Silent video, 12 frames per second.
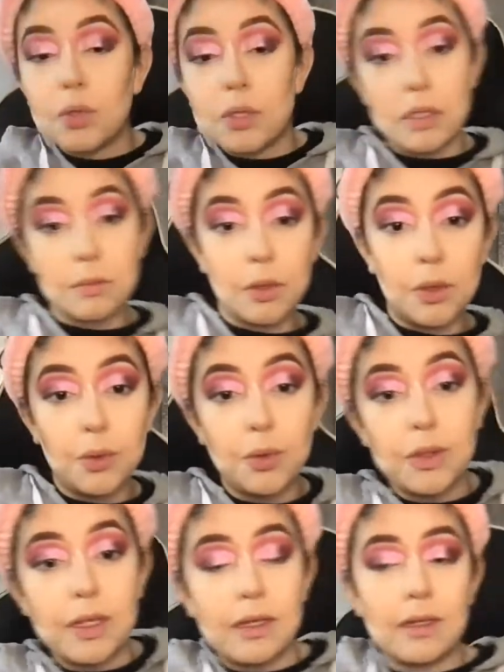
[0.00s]

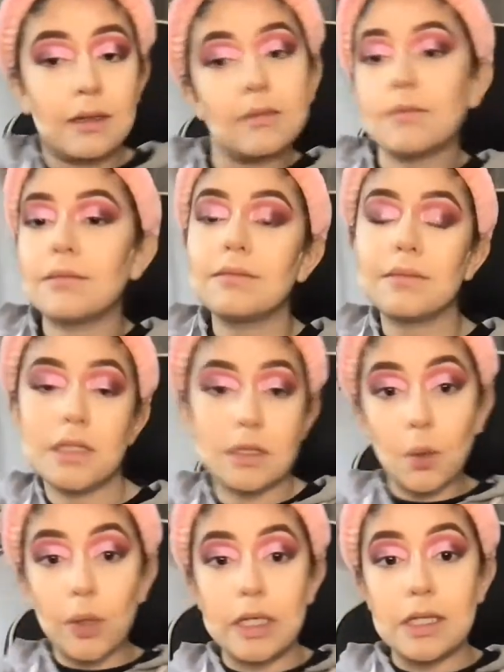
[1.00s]
smooth and
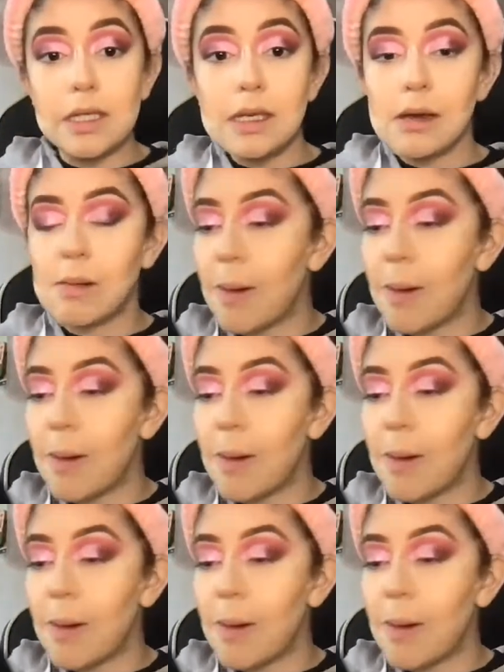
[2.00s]
so easy.